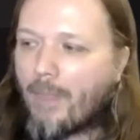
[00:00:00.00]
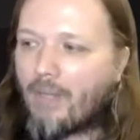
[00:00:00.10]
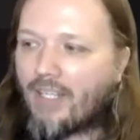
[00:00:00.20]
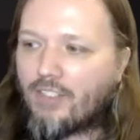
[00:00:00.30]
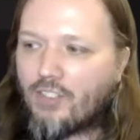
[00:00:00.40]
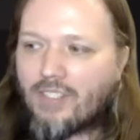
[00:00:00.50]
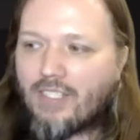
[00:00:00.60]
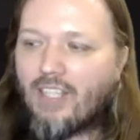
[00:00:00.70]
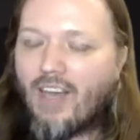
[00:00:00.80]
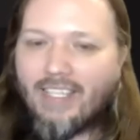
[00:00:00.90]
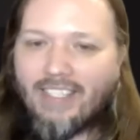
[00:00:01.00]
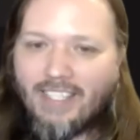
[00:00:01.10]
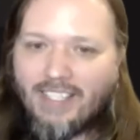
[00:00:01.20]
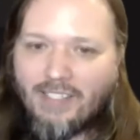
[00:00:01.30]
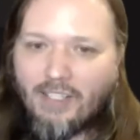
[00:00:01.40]
but it's just a lot
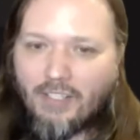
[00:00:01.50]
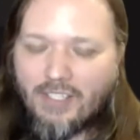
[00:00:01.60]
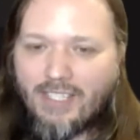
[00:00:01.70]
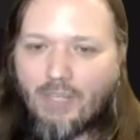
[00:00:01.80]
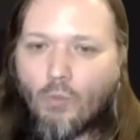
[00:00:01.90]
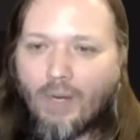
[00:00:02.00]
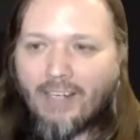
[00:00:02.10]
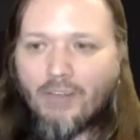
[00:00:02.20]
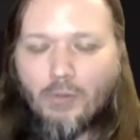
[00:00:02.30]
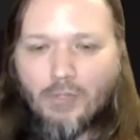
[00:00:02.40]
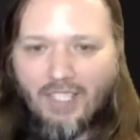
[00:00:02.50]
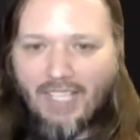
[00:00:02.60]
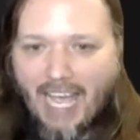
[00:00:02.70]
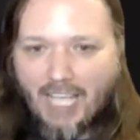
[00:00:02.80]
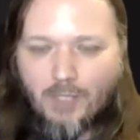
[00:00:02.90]
easier to see where those
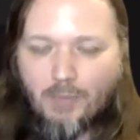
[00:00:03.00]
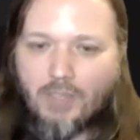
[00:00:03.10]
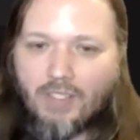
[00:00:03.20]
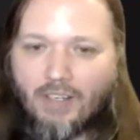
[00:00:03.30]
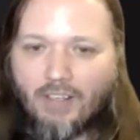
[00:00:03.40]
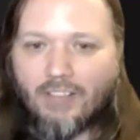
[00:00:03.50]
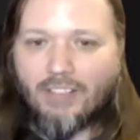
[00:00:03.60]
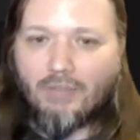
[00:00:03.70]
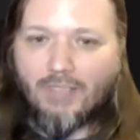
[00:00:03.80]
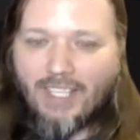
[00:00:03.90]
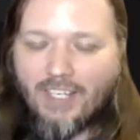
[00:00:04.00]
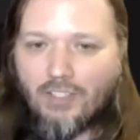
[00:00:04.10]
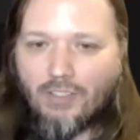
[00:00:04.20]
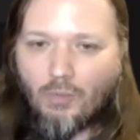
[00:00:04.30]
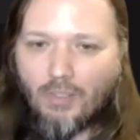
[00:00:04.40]
clasps are in
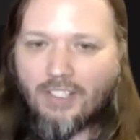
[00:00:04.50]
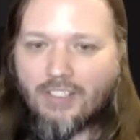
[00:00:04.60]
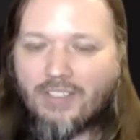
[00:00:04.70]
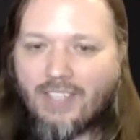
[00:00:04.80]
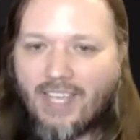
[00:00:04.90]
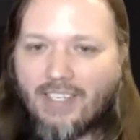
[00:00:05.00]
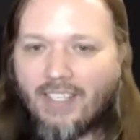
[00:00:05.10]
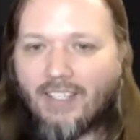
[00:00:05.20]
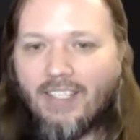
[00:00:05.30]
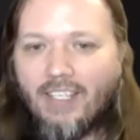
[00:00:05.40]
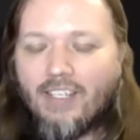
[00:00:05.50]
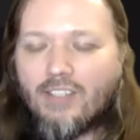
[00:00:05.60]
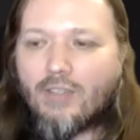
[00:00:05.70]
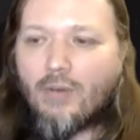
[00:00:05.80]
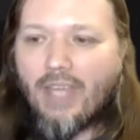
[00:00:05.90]
relation to where you're standing,
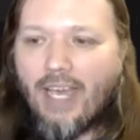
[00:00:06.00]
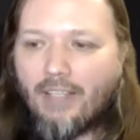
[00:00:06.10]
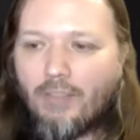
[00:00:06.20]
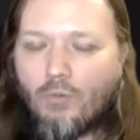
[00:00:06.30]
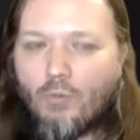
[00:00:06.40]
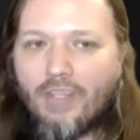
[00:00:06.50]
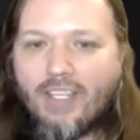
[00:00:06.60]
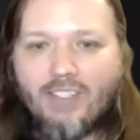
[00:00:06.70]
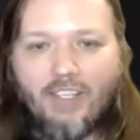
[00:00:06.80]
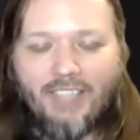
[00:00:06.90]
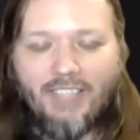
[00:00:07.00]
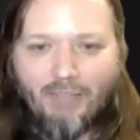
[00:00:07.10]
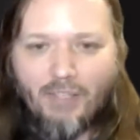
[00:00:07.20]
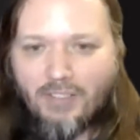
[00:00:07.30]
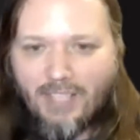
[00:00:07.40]
so that when they start that
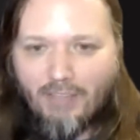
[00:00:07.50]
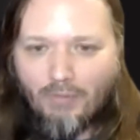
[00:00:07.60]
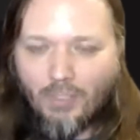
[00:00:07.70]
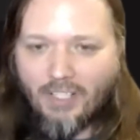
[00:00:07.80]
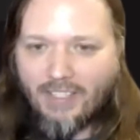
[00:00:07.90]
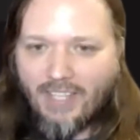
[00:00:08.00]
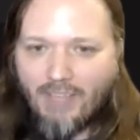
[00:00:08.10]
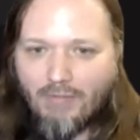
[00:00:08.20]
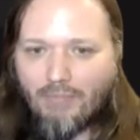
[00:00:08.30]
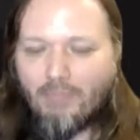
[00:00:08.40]
first day of work, they've